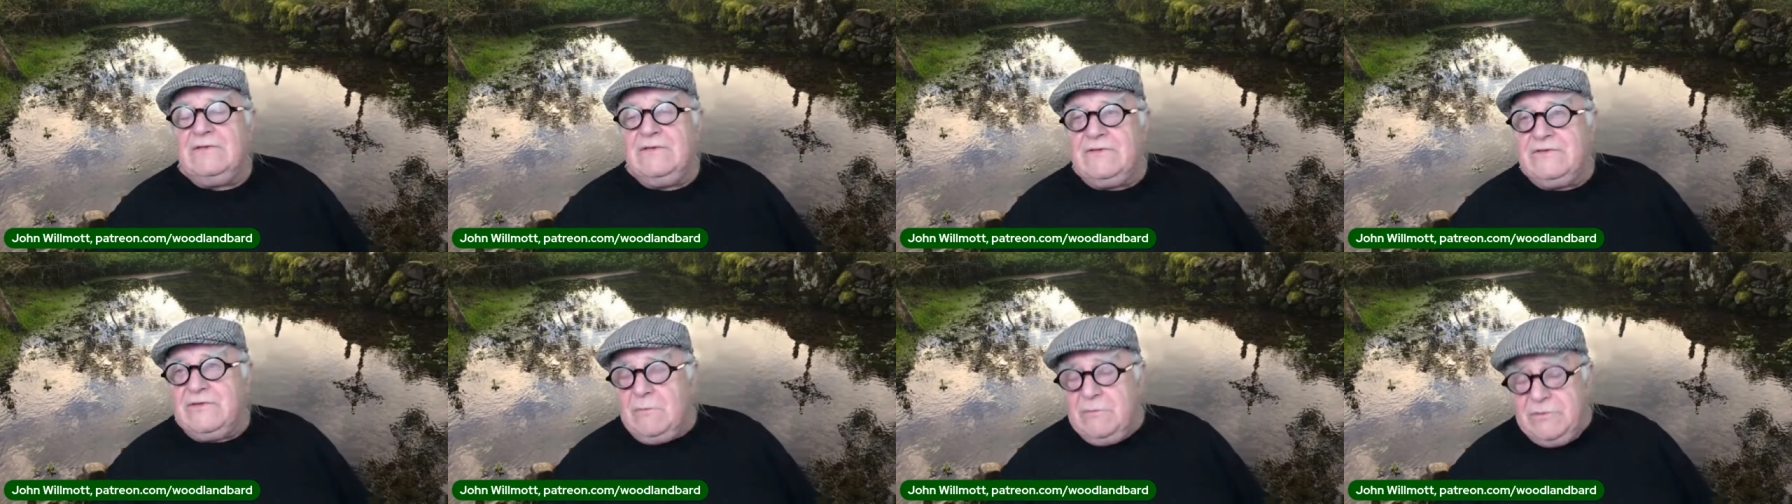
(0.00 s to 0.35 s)

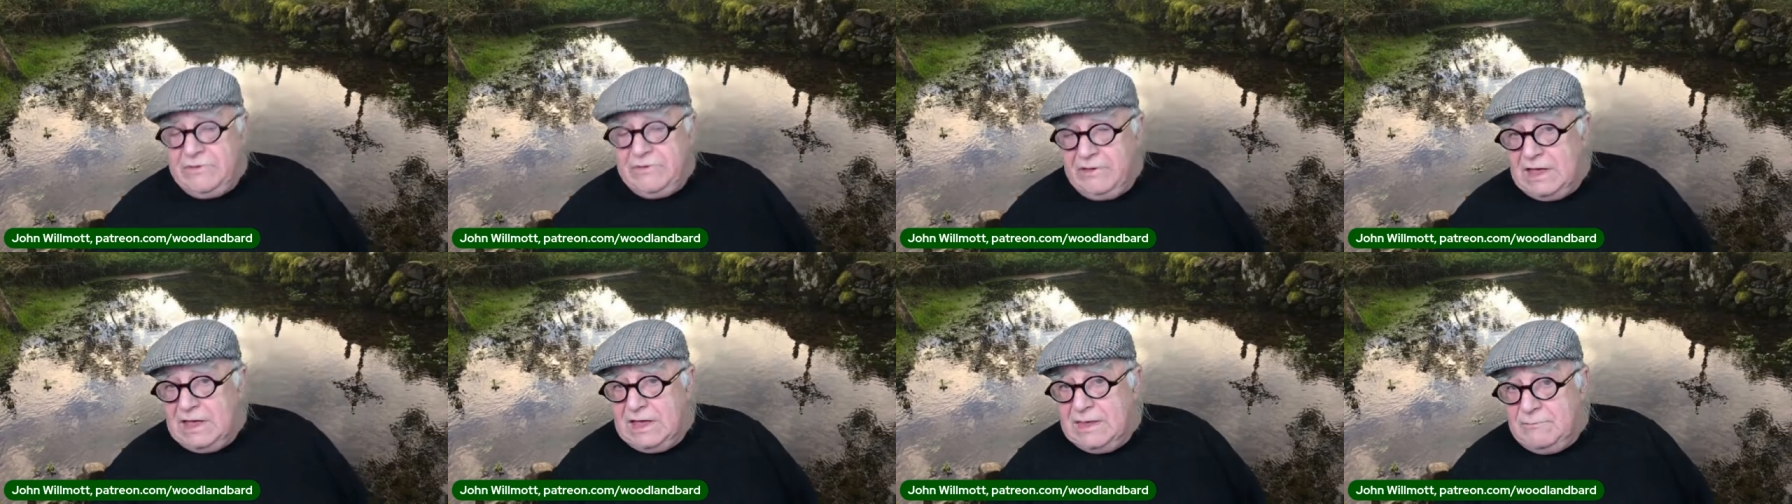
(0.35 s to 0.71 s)
And
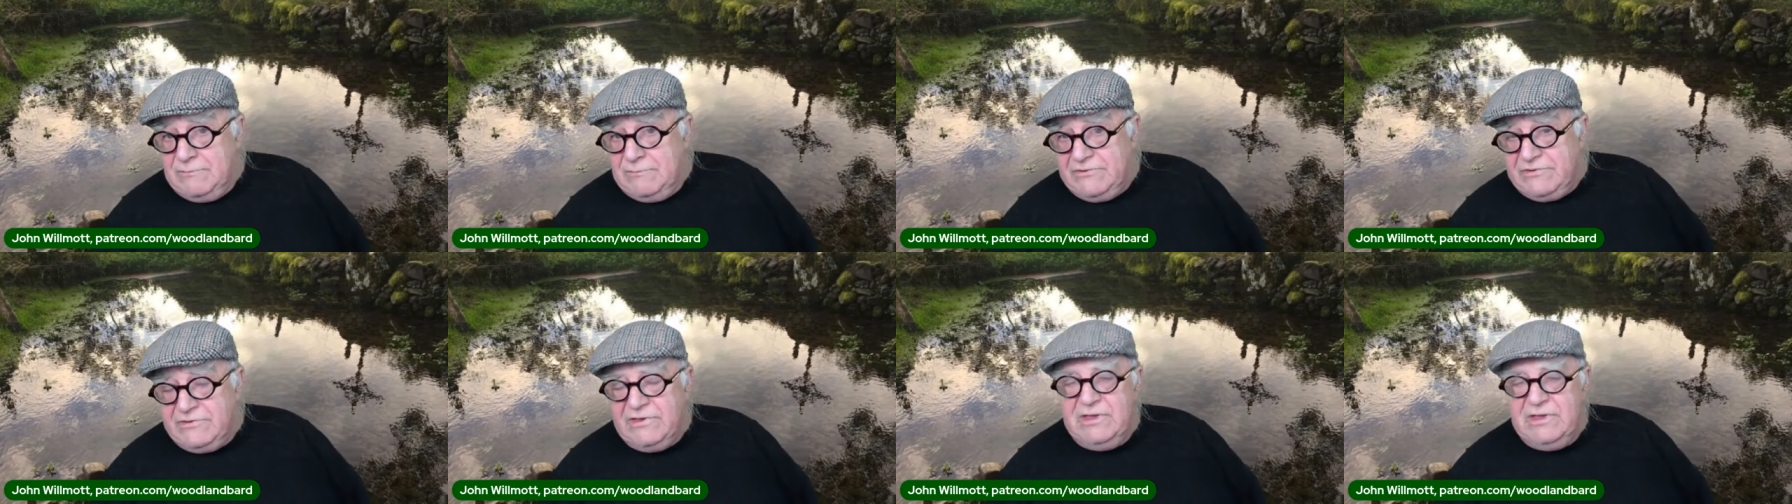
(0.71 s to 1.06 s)

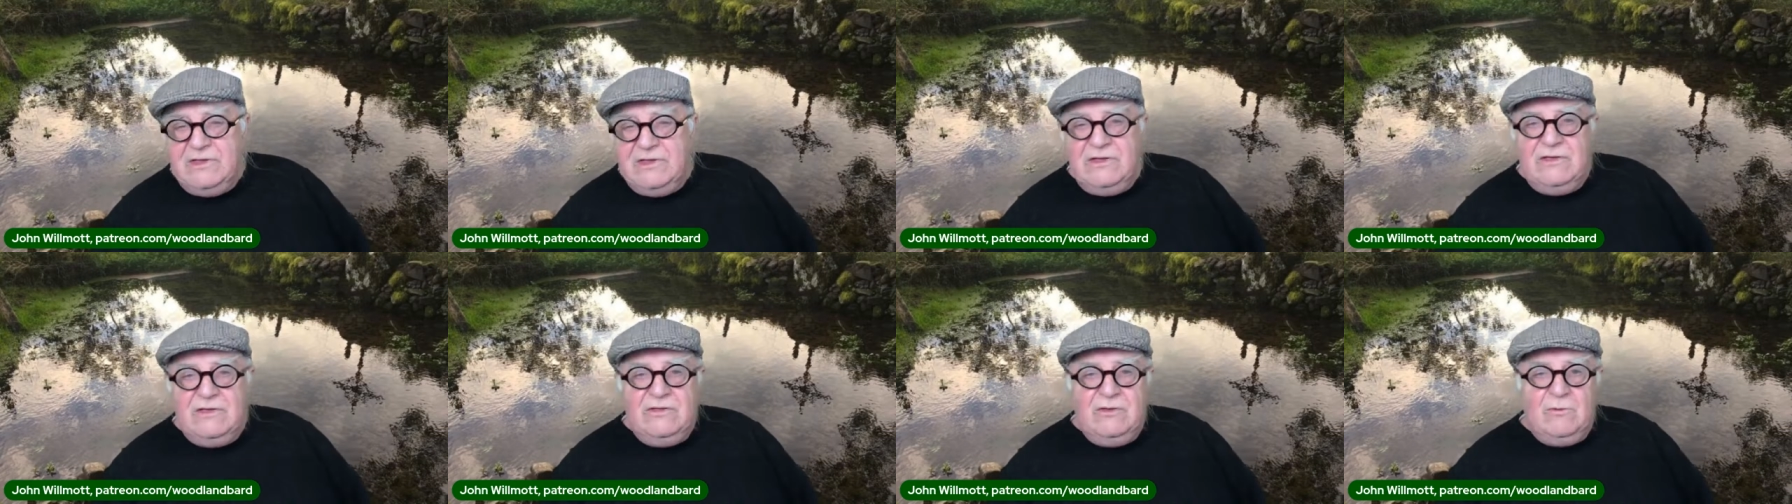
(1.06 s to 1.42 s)
sometimes
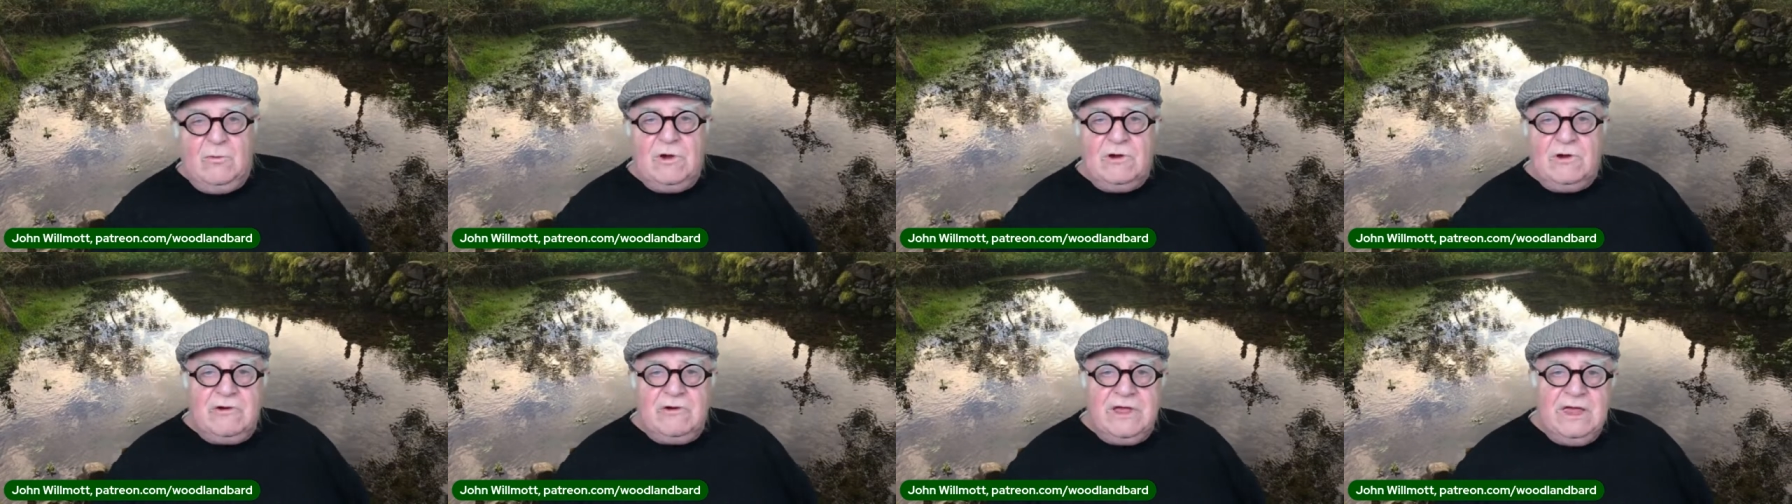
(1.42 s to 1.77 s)
the
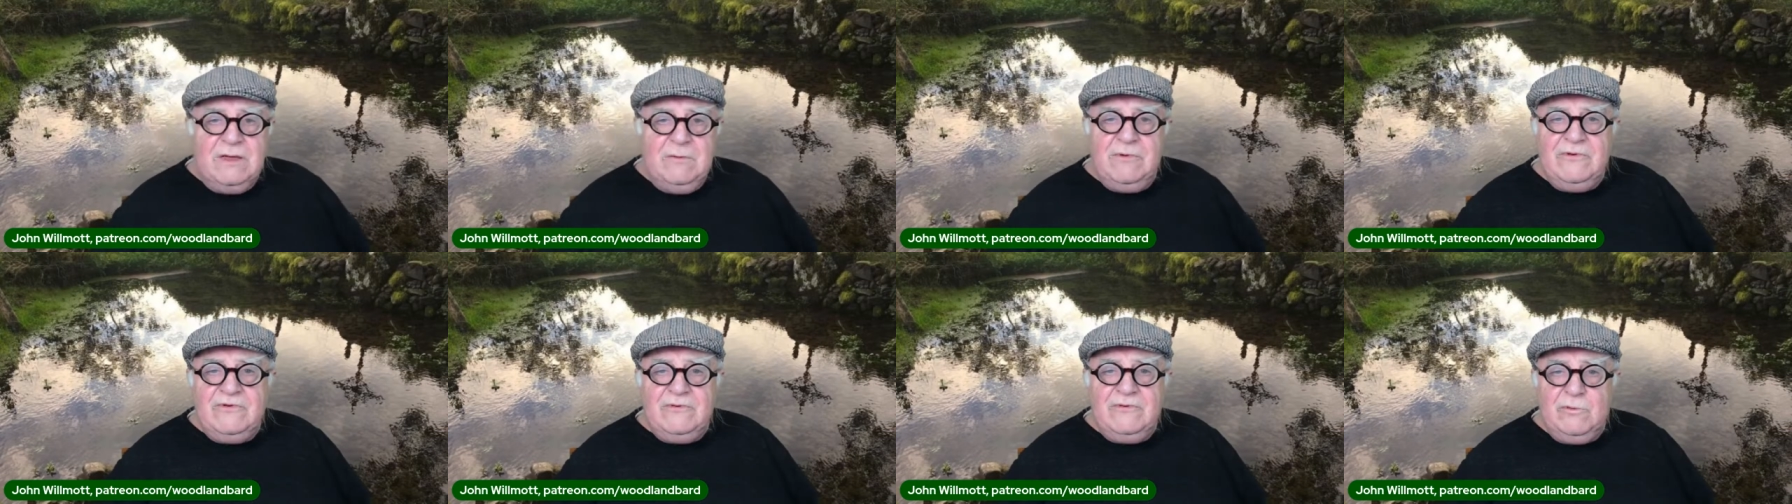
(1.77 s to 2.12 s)
well
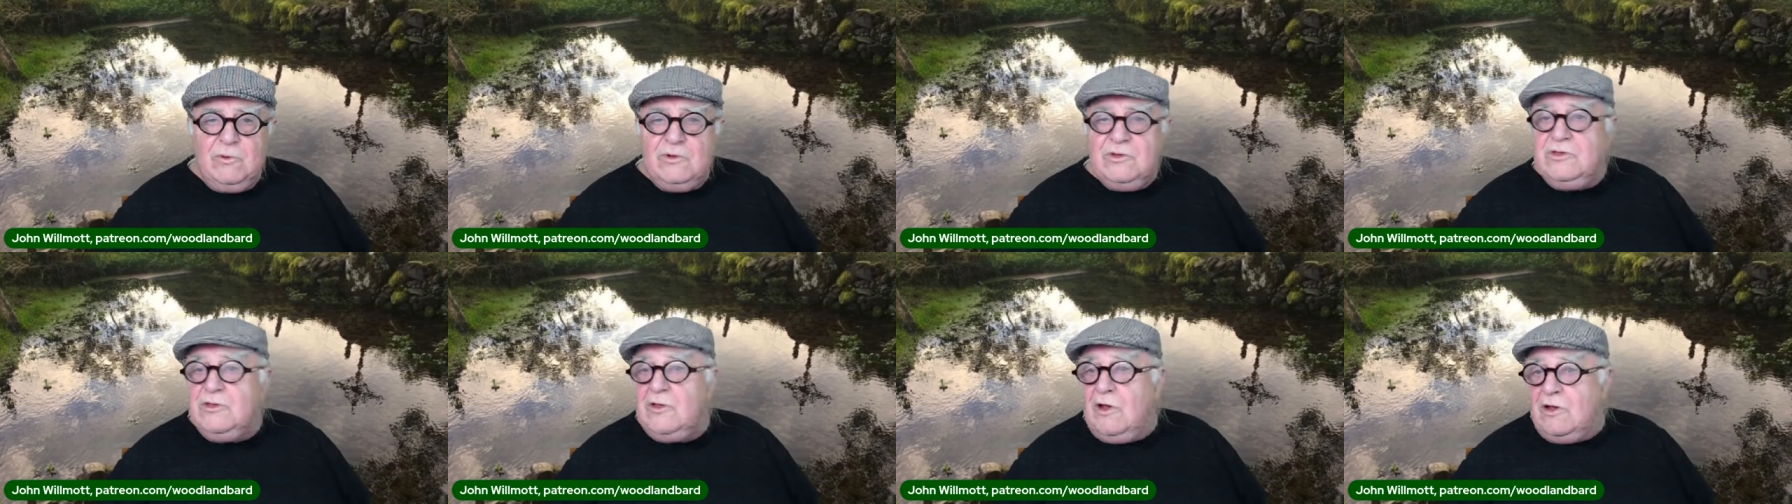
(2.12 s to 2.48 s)
keepers
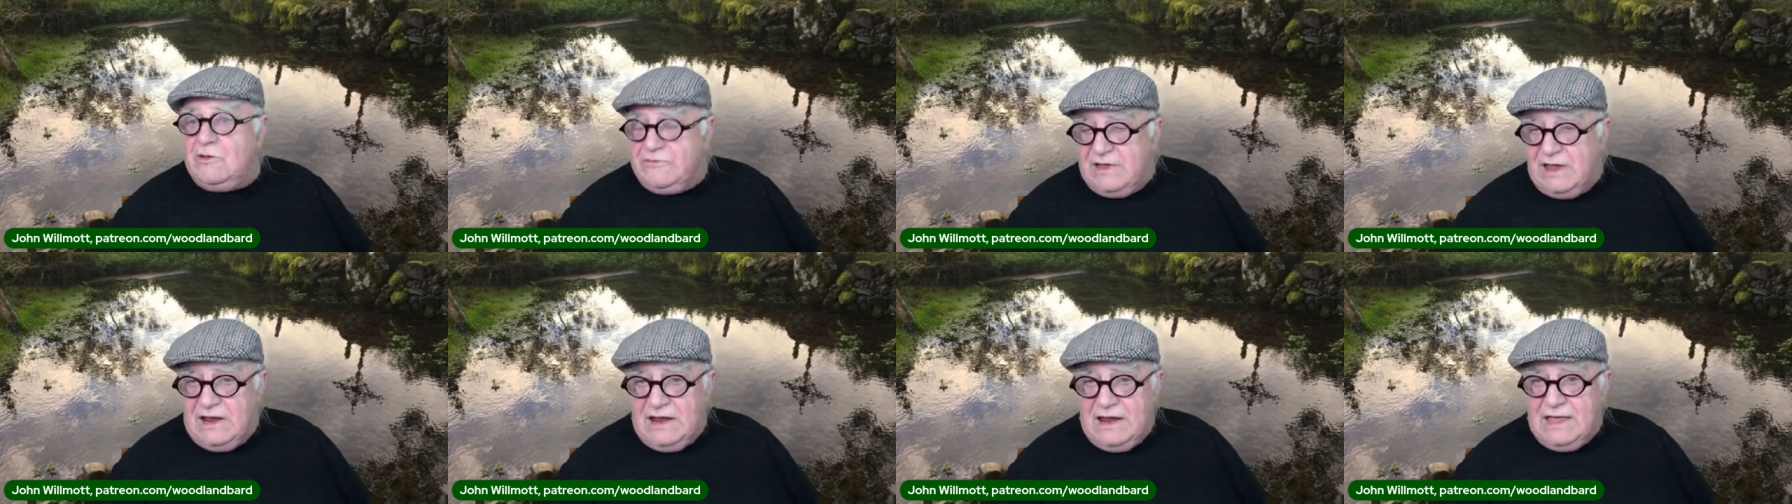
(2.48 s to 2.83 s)
would
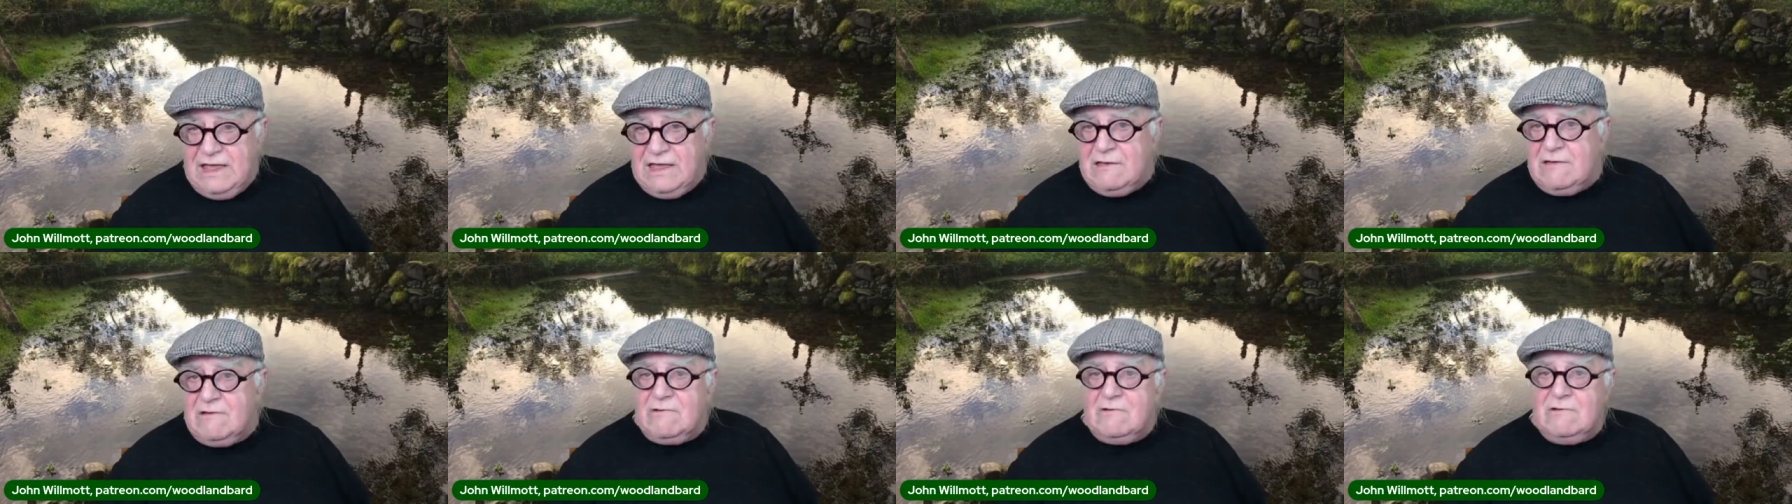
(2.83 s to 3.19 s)
not
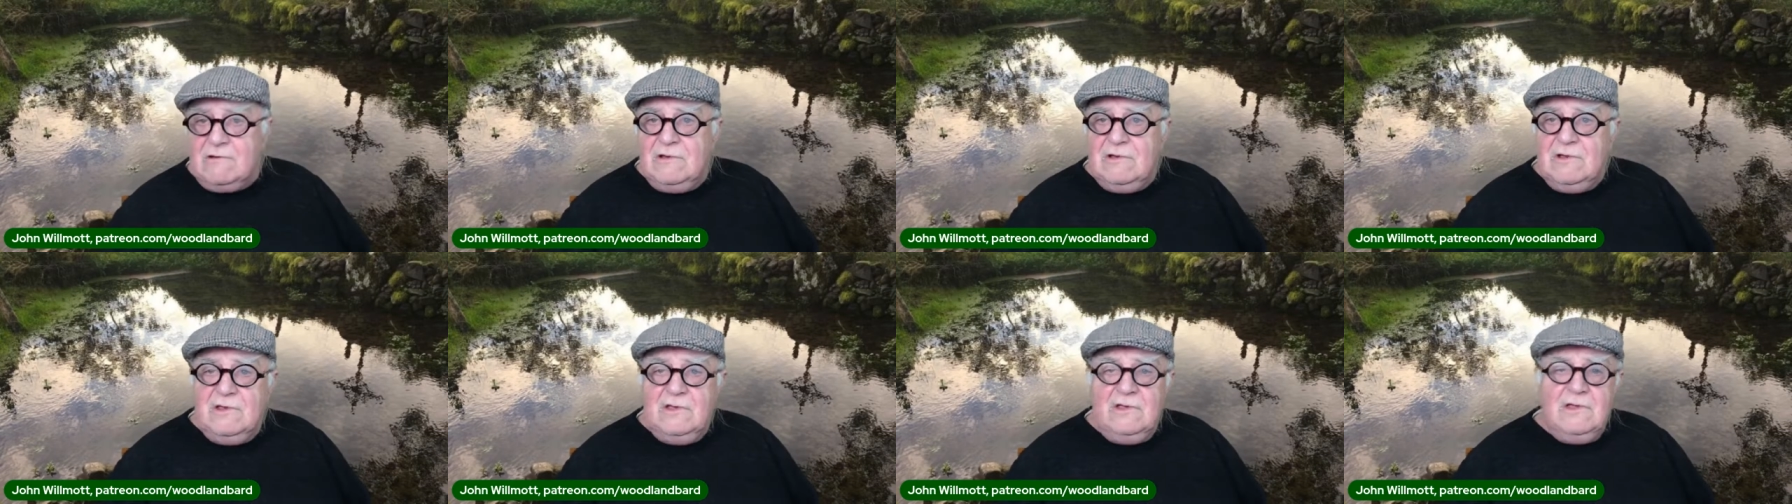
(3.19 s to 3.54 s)
allow